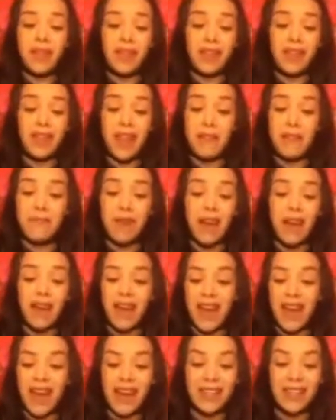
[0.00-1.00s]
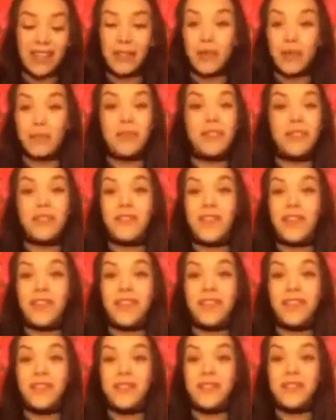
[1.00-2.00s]
I had so much
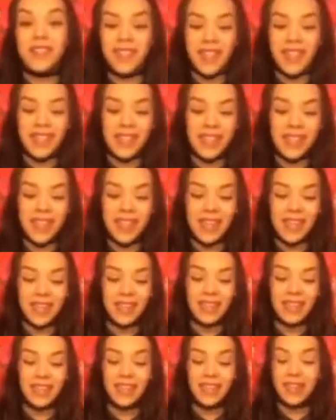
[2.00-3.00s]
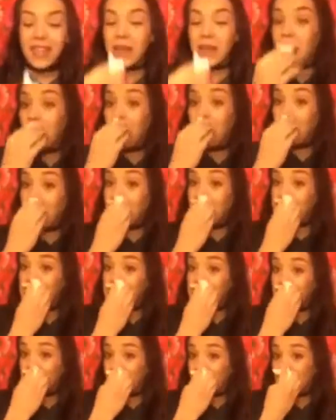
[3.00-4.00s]
fun in those days. Like, literally, we
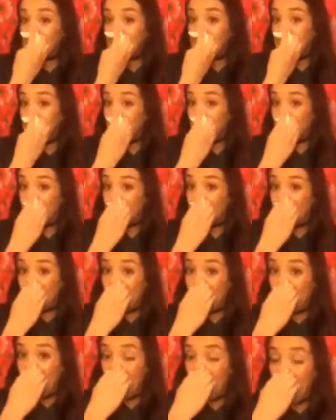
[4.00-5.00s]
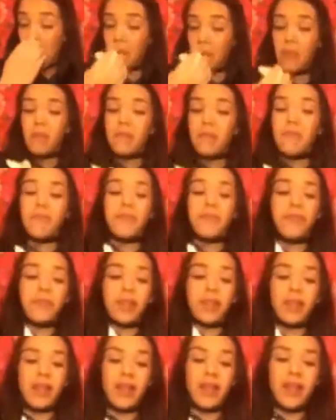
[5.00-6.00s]
had so much
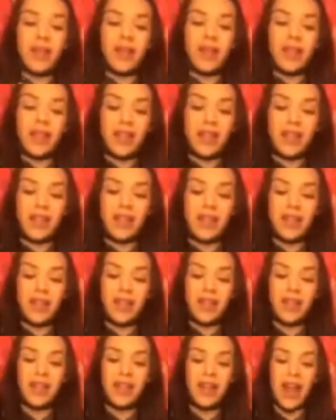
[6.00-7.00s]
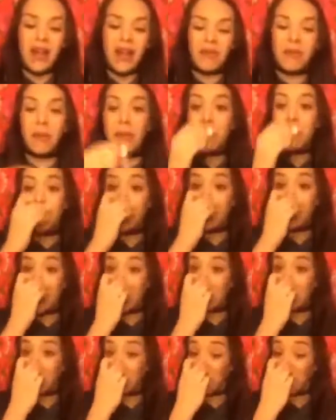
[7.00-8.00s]
fun. I remember one
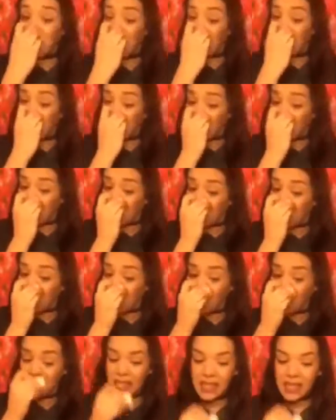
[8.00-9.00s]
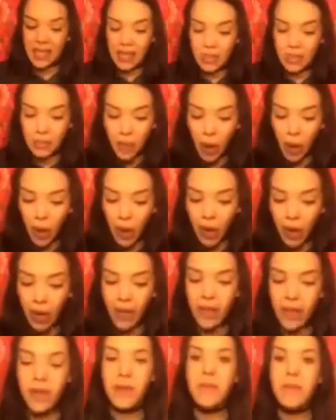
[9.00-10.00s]
time, this kid,
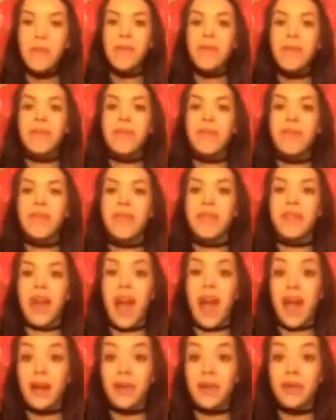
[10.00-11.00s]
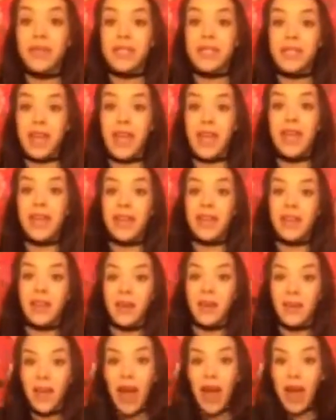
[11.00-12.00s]
Paul, that was like, you
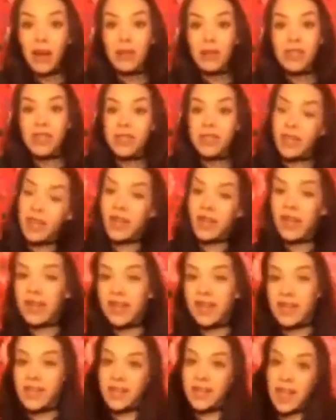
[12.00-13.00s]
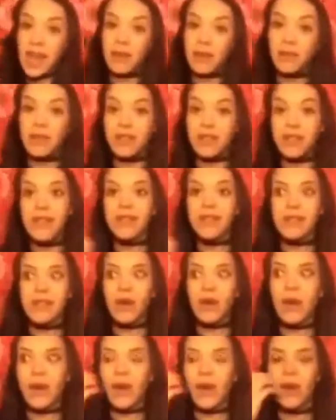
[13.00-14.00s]
know, the house, his dad was
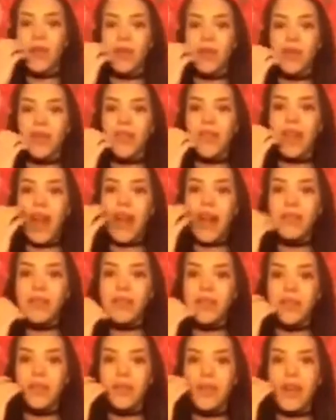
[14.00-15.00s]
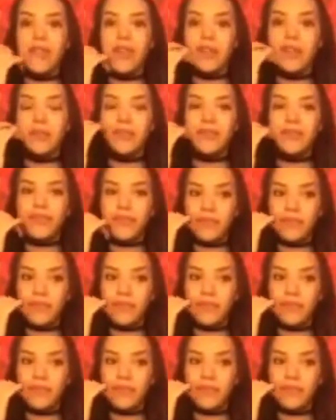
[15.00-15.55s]
the owner of the house or whatever.